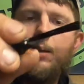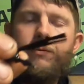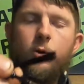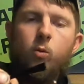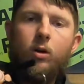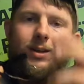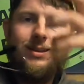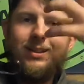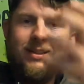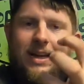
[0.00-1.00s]
if you're wanting
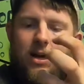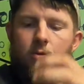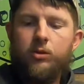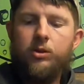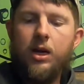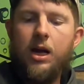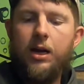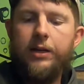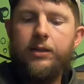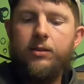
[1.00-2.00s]
to
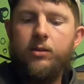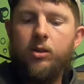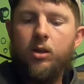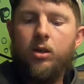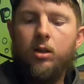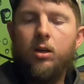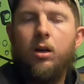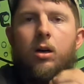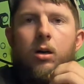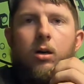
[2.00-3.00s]
downsize
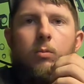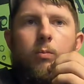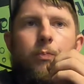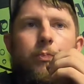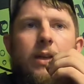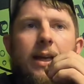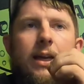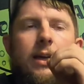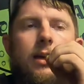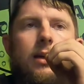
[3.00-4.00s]

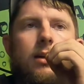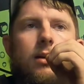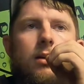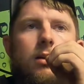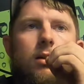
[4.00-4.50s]
a